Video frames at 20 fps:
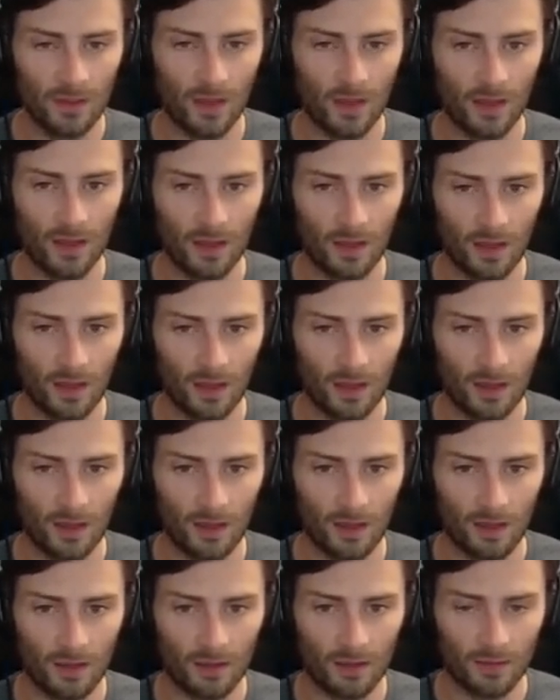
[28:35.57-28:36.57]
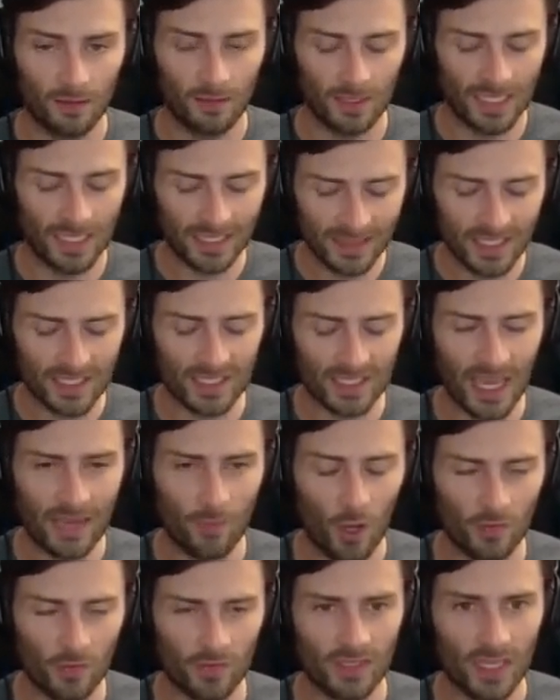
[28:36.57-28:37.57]
get this
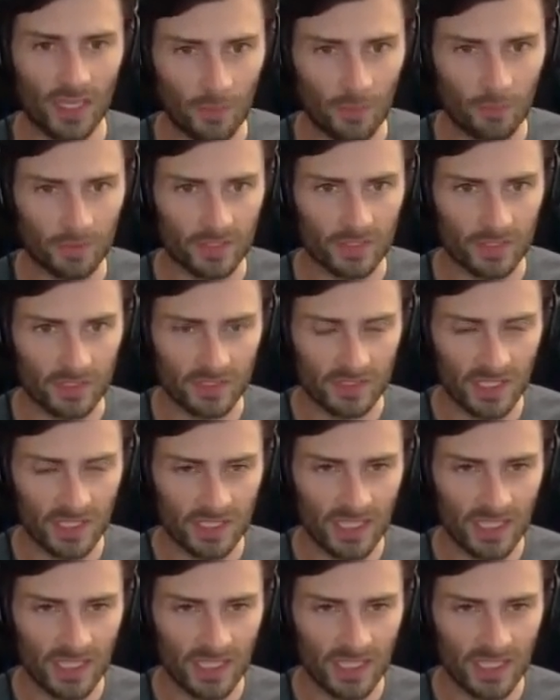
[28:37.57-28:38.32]
game on the campuses.